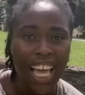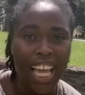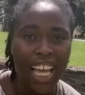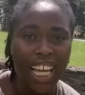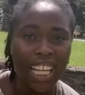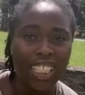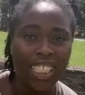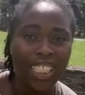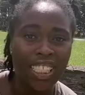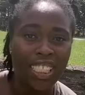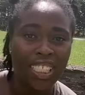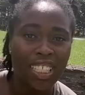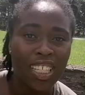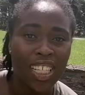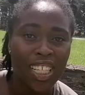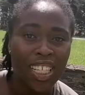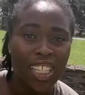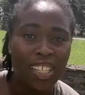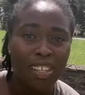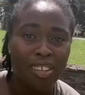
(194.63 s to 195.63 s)
and
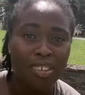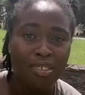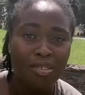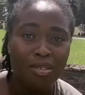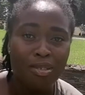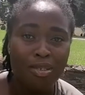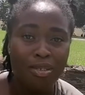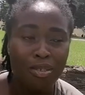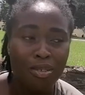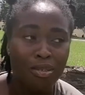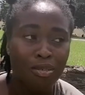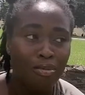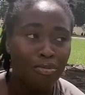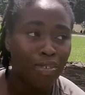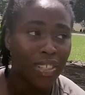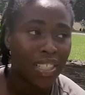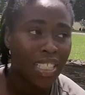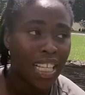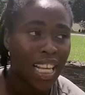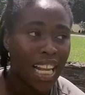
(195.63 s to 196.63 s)
to
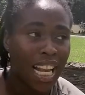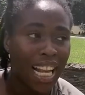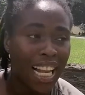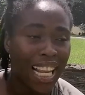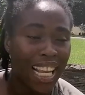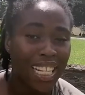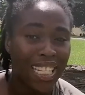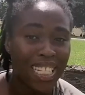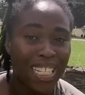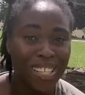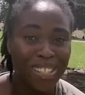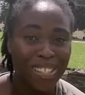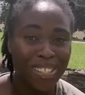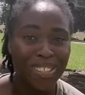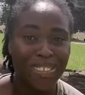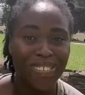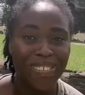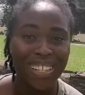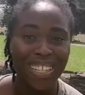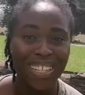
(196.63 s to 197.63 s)
retain length and
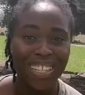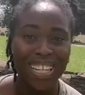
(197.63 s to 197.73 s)
stuff like